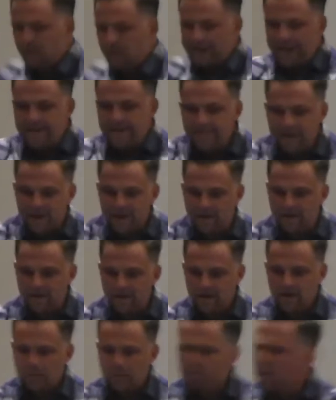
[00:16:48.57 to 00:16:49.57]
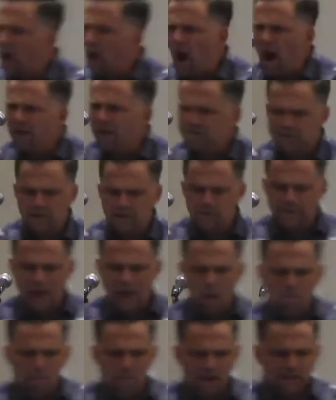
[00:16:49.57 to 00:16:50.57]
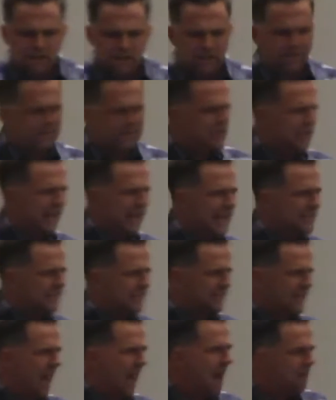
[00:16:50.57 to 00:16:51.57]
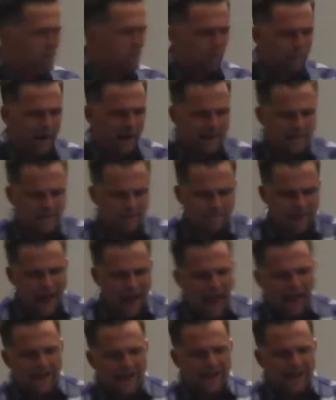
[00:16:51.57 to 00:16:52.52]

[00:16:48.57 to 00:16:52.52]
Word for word: given but often without much of a chance to ever pay them back.